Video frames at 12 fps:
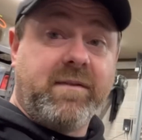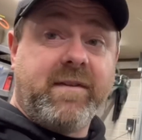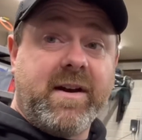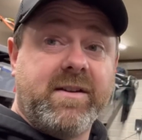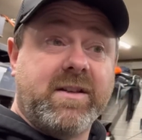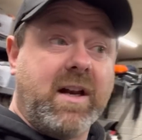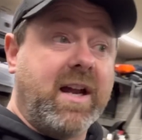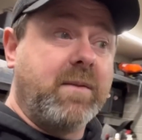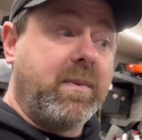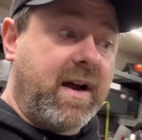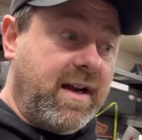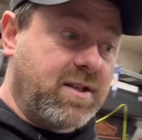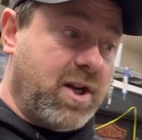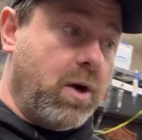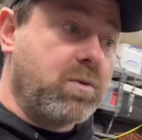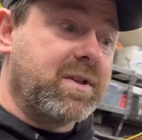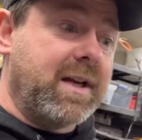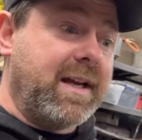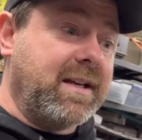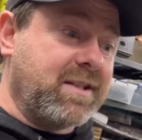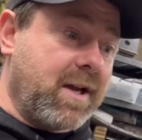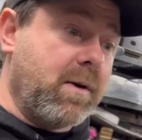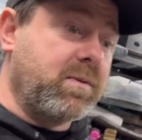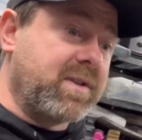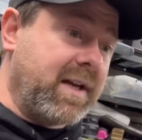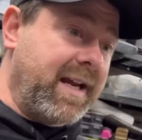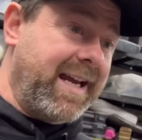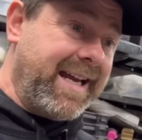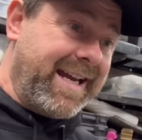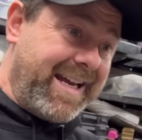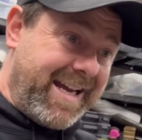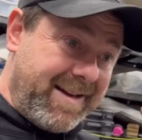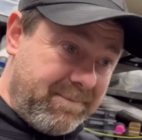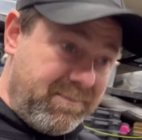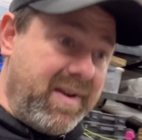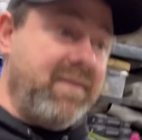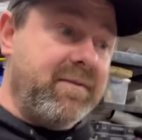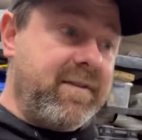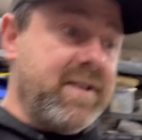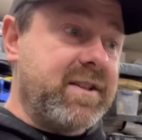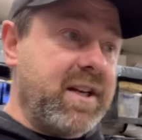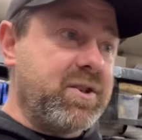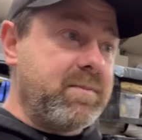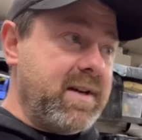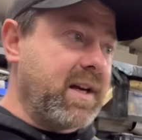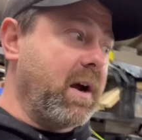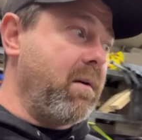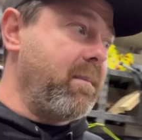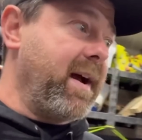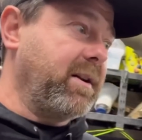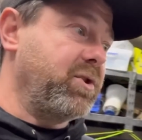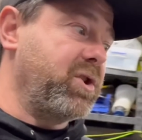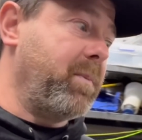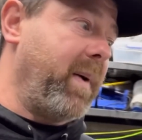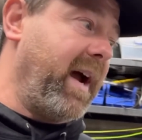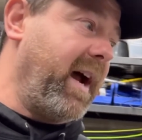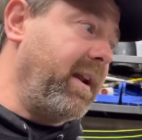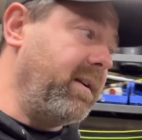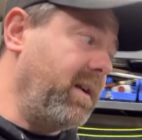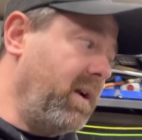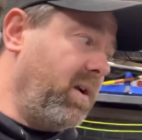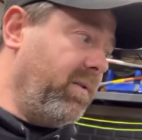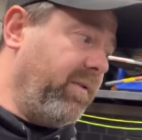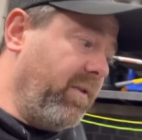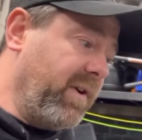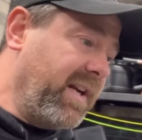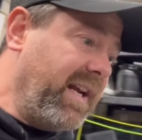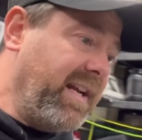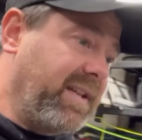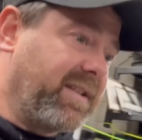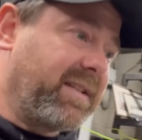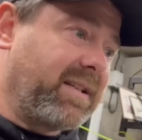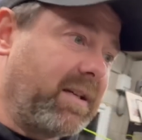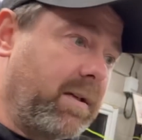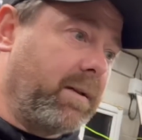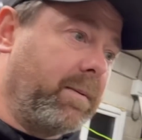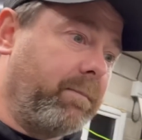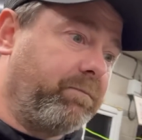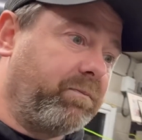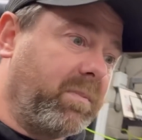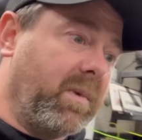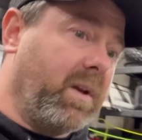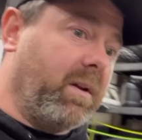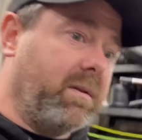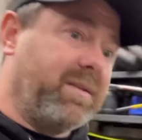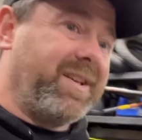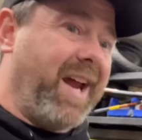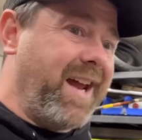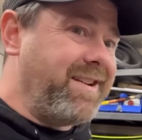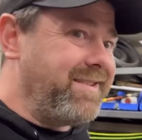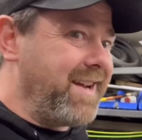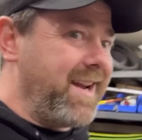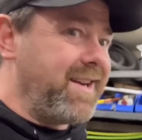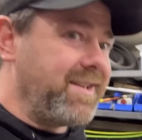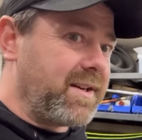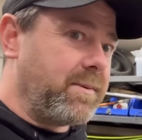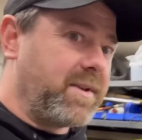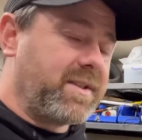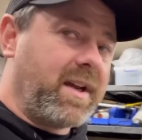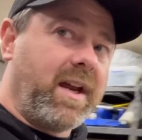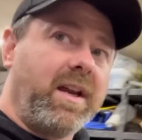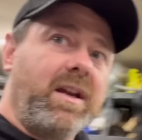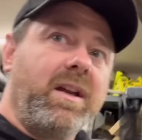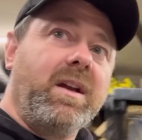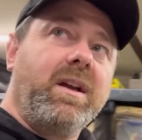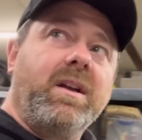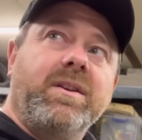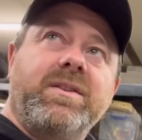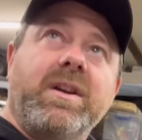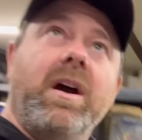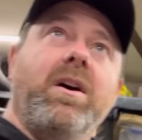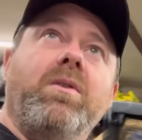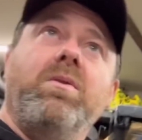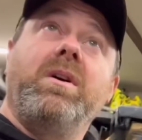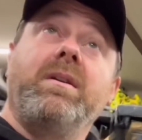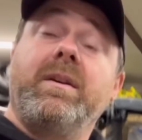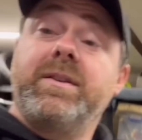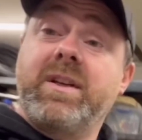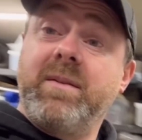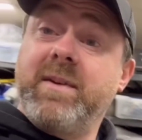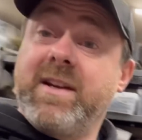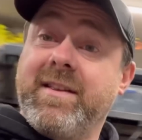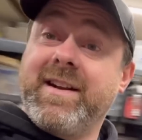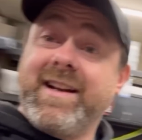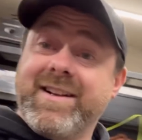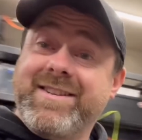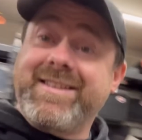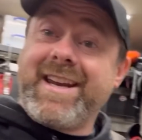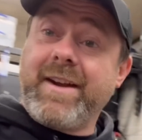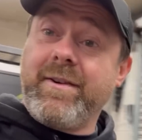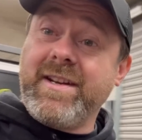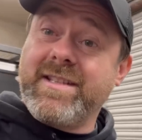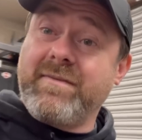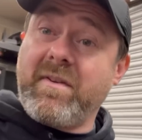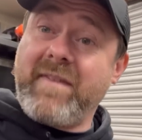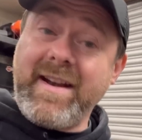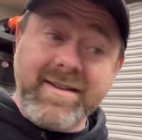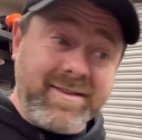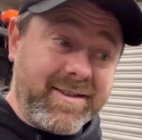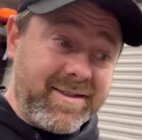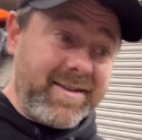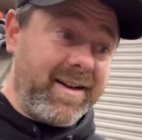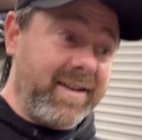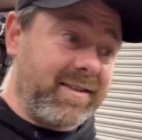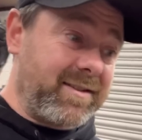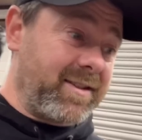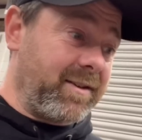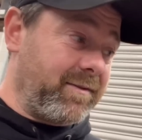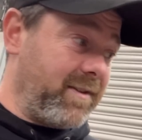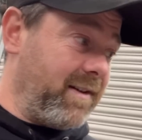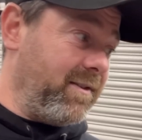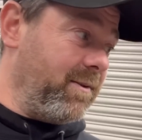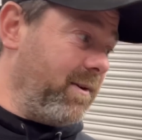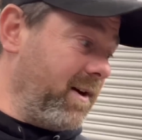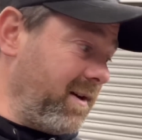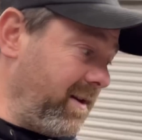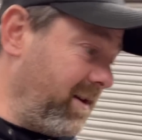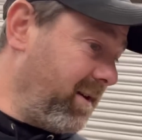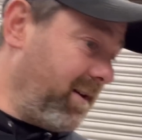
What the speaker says: funds are like, but I totally envisage me going back to Japan for at least 10 days, I would say. So that's going to be another little series of events, isn't it, for everyone?